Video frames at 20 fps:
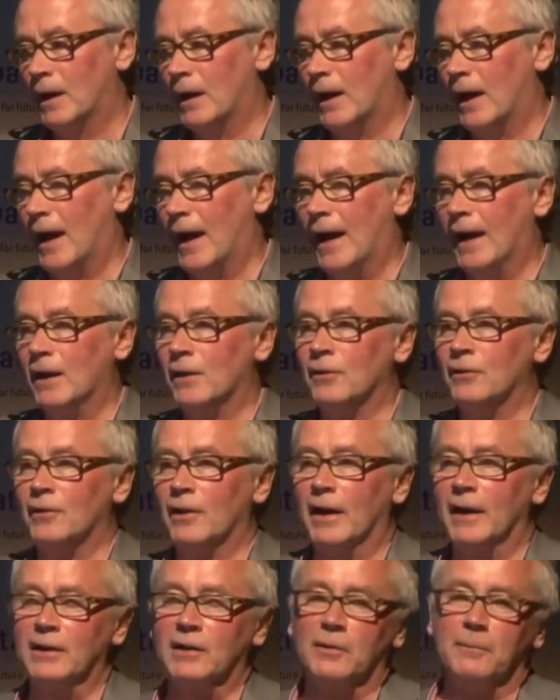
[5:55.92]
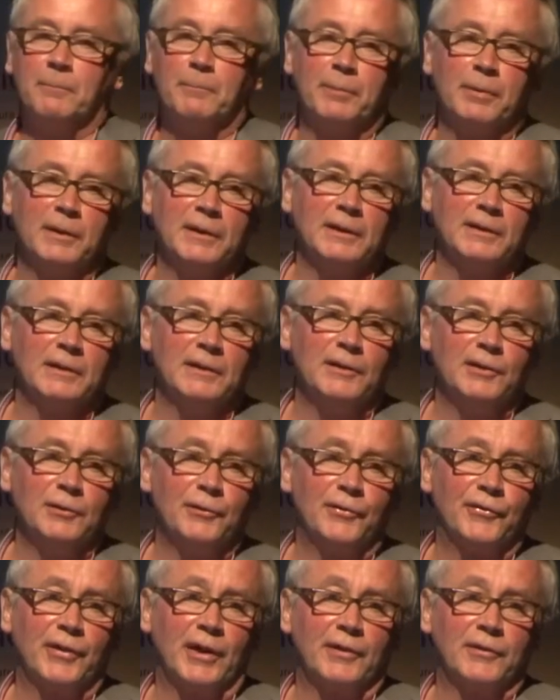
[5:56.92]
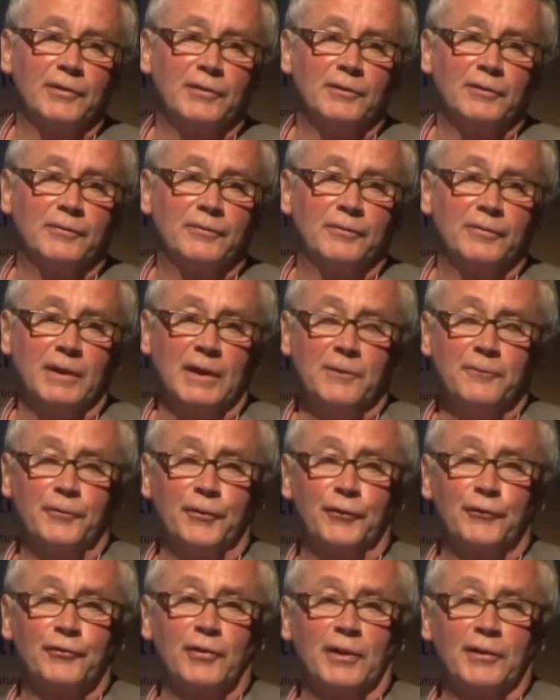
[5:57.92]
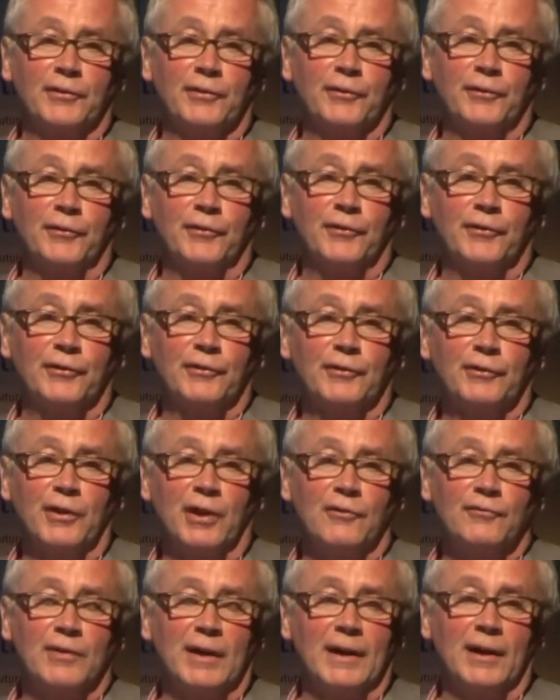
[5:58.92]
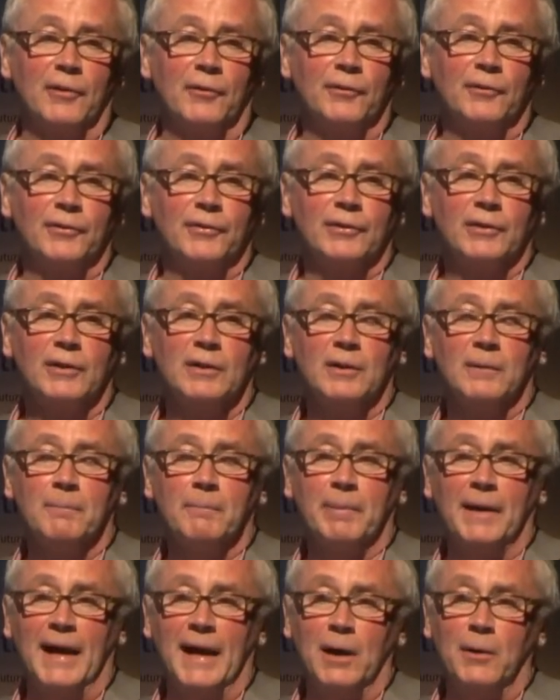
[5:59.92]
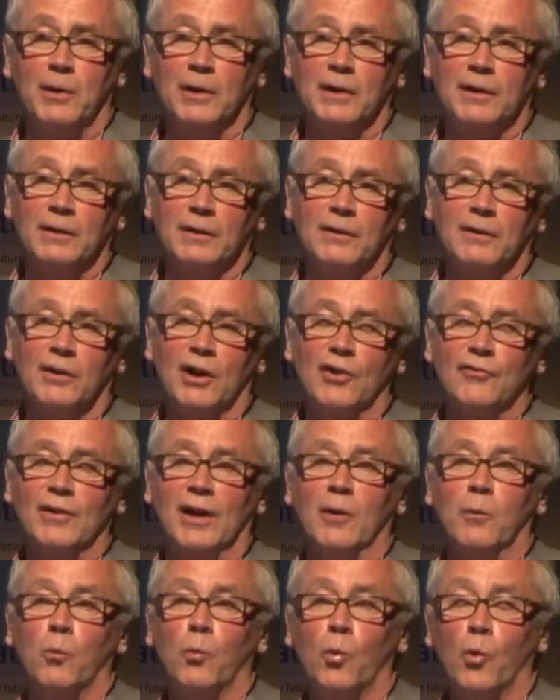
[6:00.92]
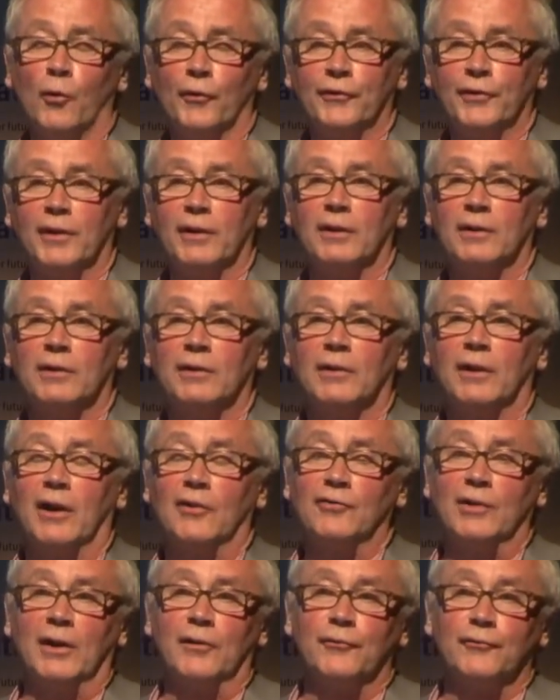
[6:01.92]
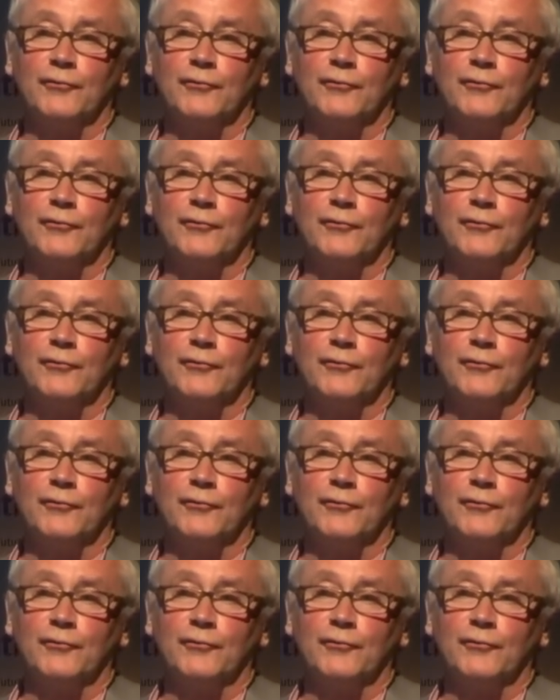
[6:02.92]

and a completely new set of infrastructures around power, around water, around